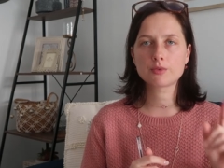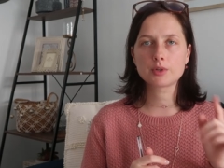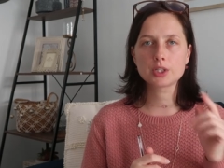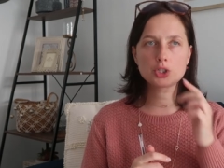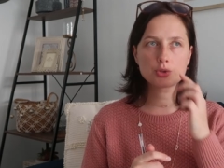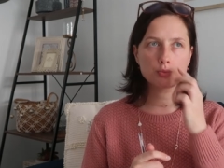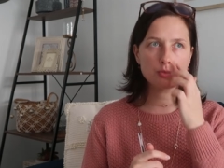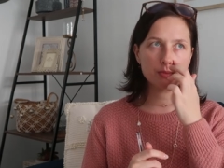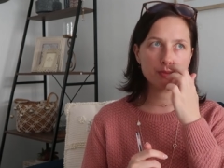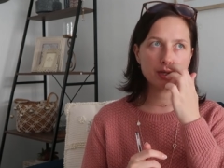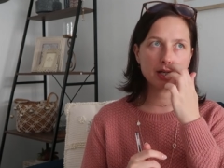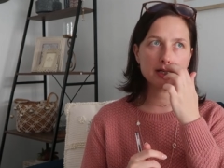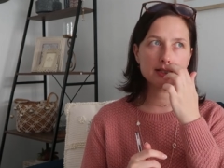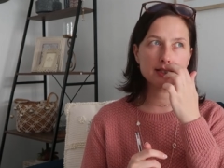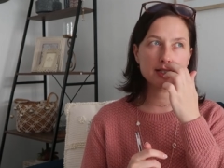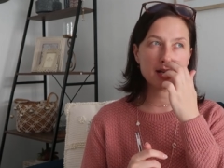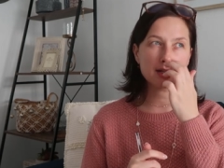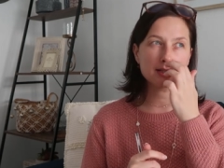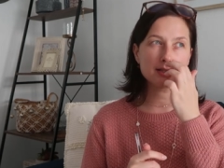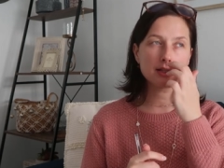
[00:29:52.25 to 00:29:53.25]
which will be
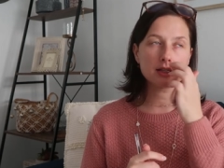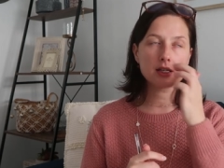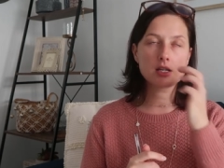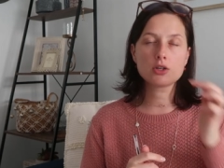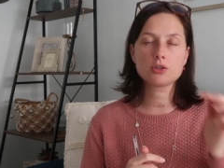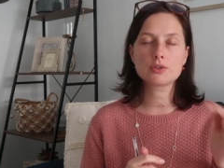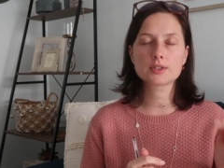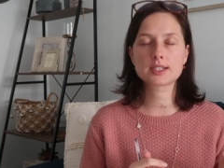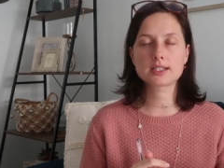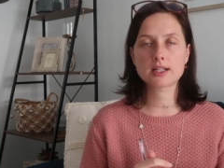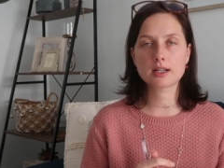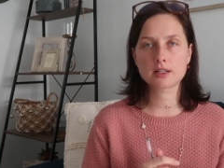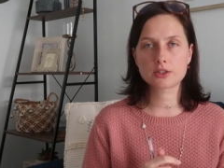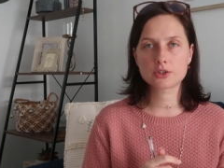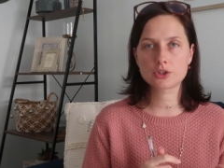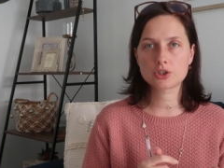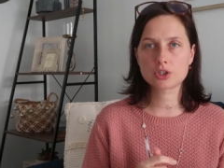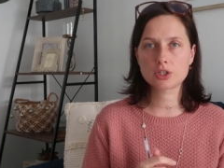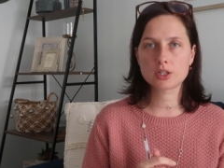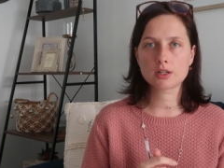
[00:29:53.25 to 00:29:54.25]
conducted in your
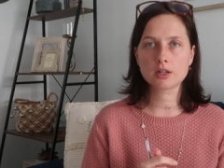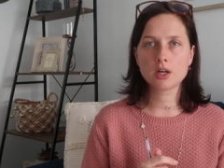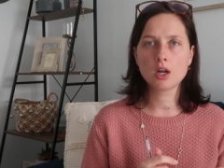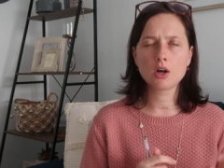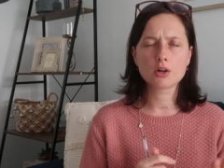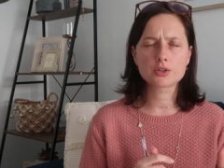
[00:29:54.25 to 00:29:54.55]
second year,